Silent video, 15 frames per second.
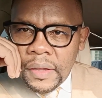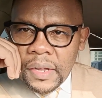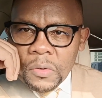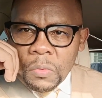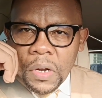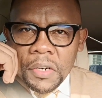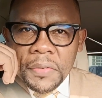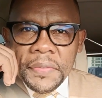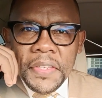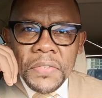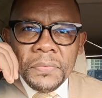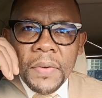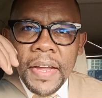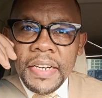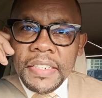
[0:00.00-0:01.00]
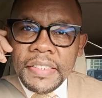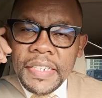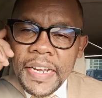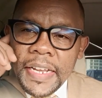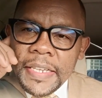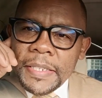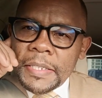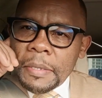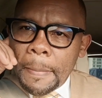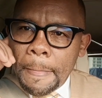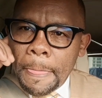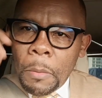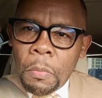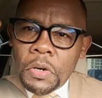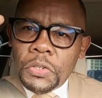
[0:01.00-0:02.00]
And one of these fine days,
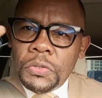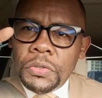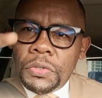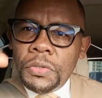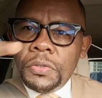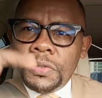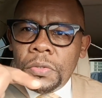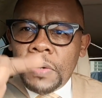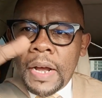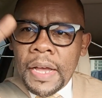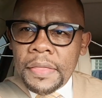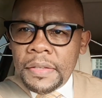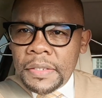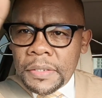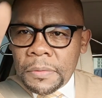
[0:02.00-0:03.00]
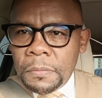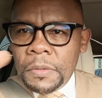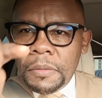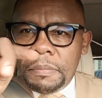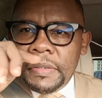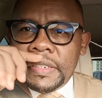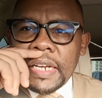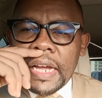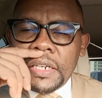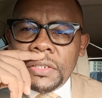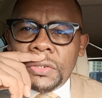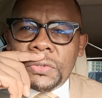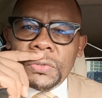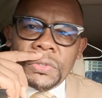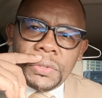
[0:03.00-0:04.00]
what you do to others will be
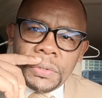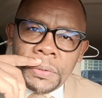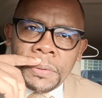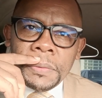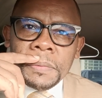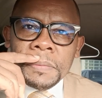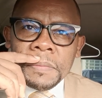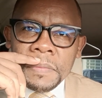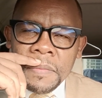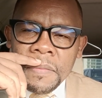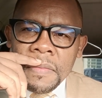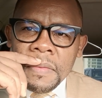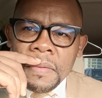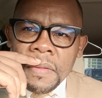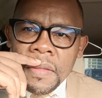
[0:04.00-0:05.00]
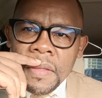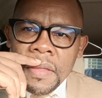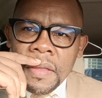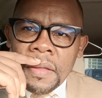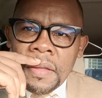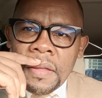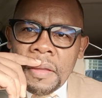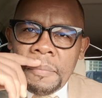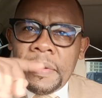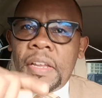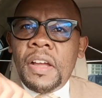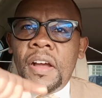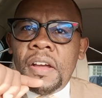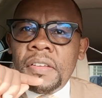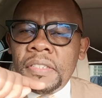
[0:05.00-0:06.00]
done to you.
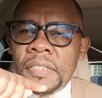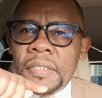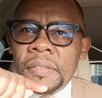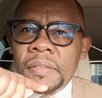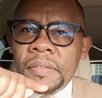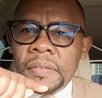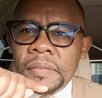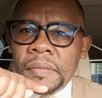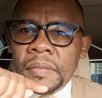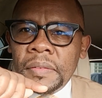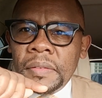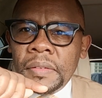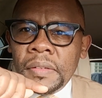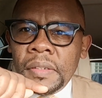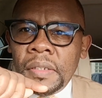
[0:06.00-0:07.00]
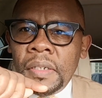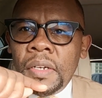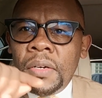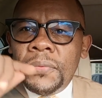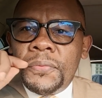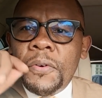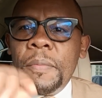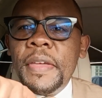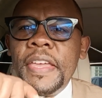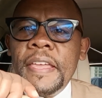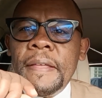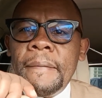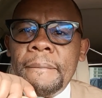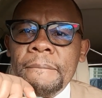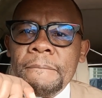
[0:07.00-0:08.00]
Because for
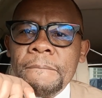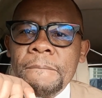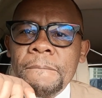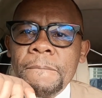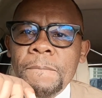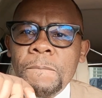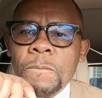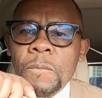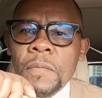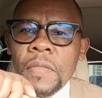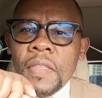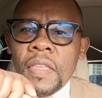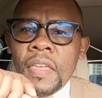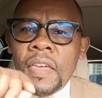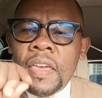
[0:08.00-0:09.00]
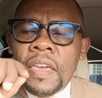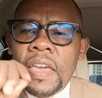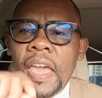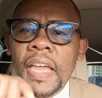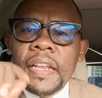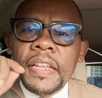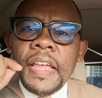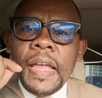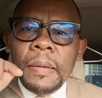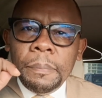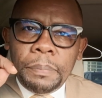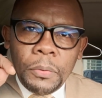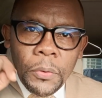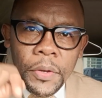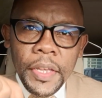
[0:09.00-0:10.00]
me, any
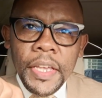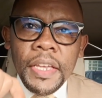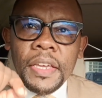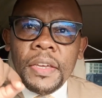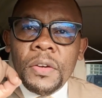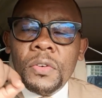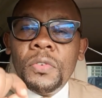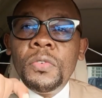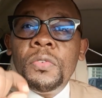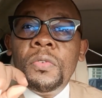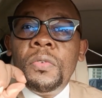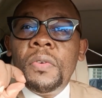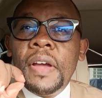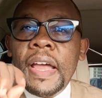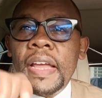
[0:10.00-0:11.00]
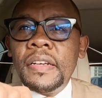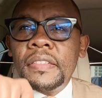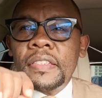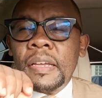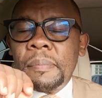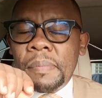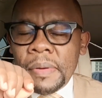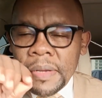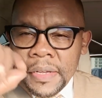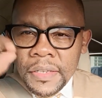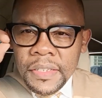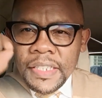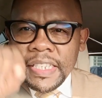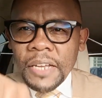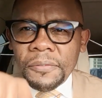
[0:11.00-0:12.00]
employee who ends up
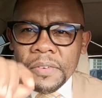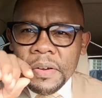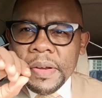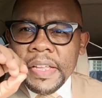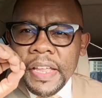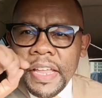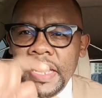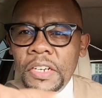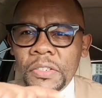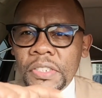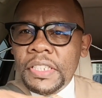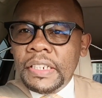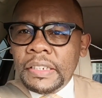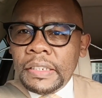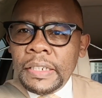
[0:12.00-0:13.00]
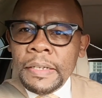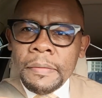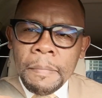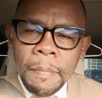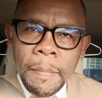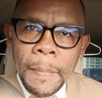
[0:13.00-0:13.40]
suffering innocently